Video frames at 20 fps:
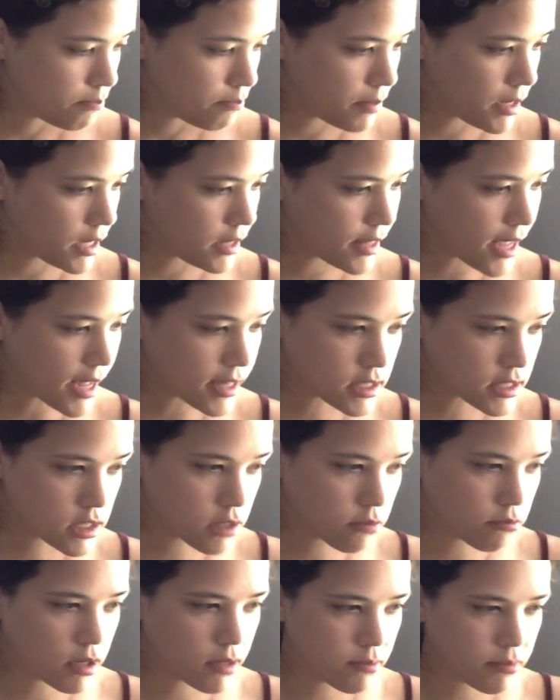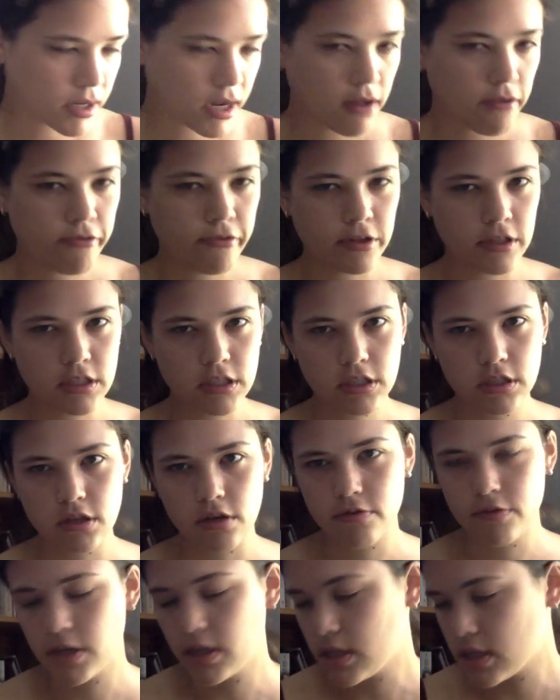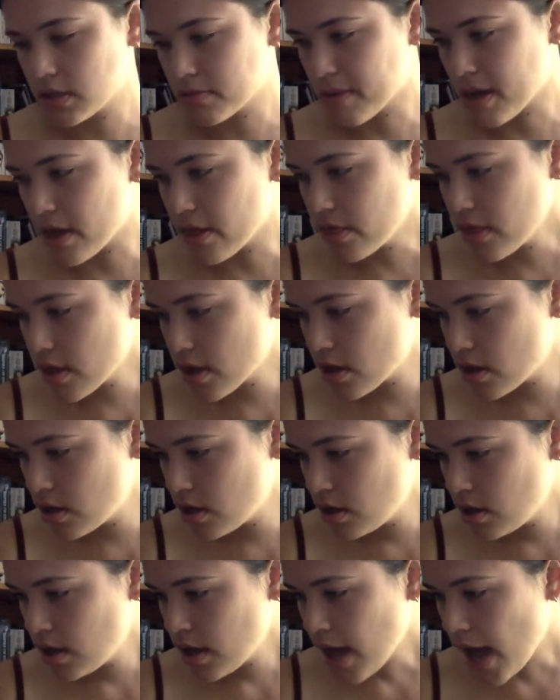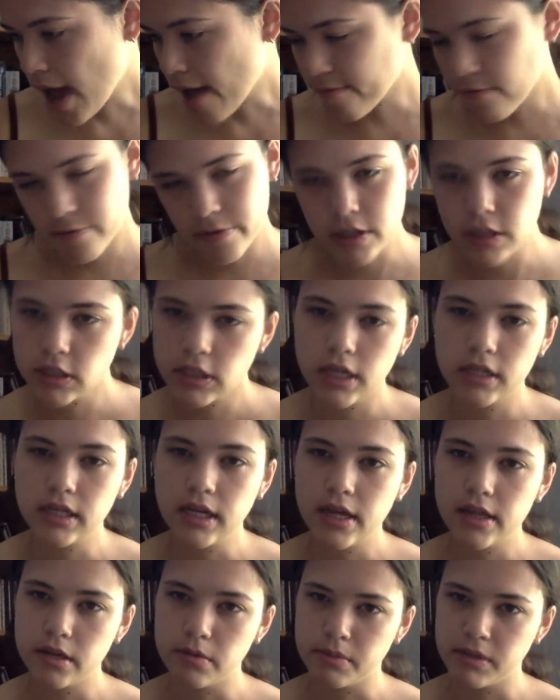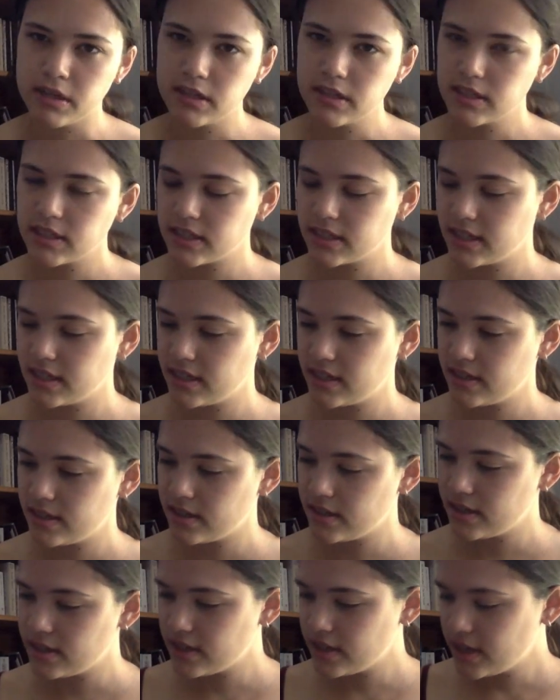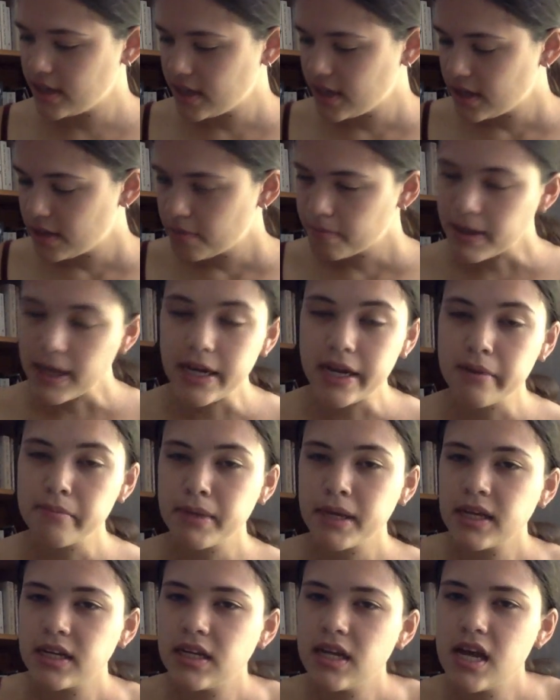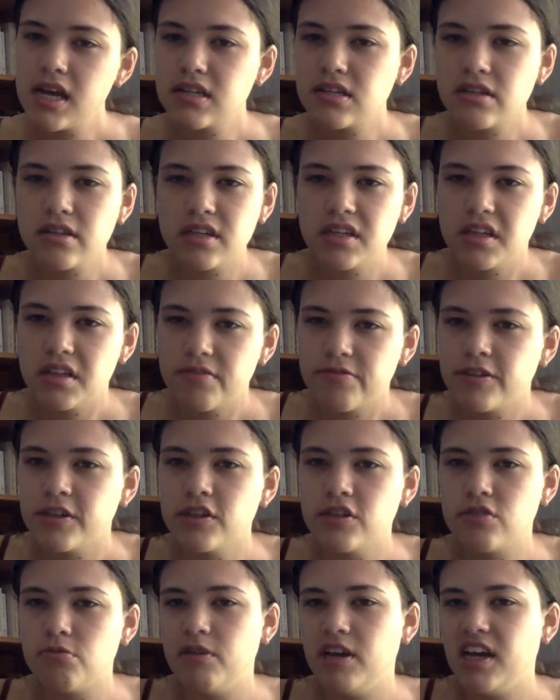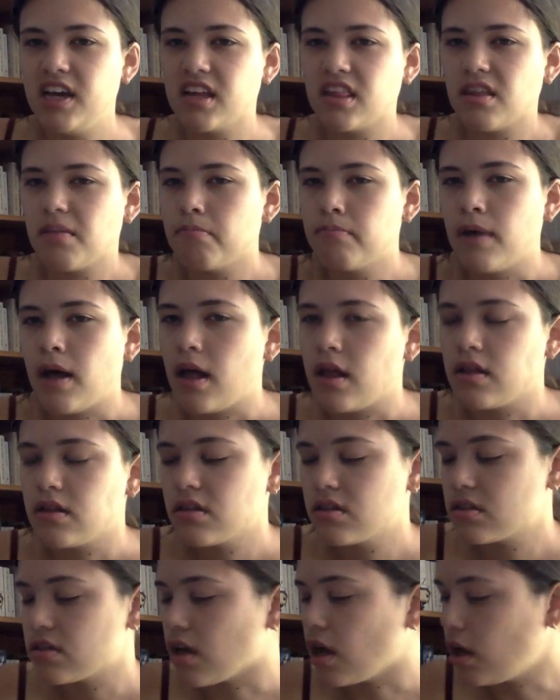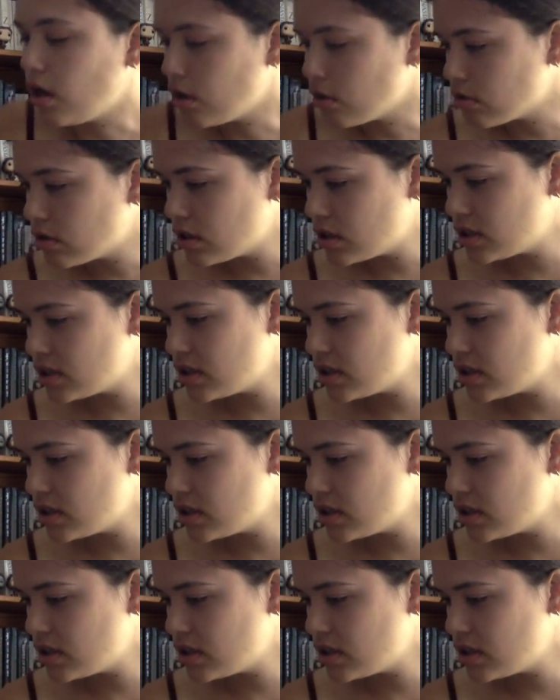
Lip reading: But that's the one book I've finished so far this month. I haven't finished any other books, but it is only the first week of the month, so.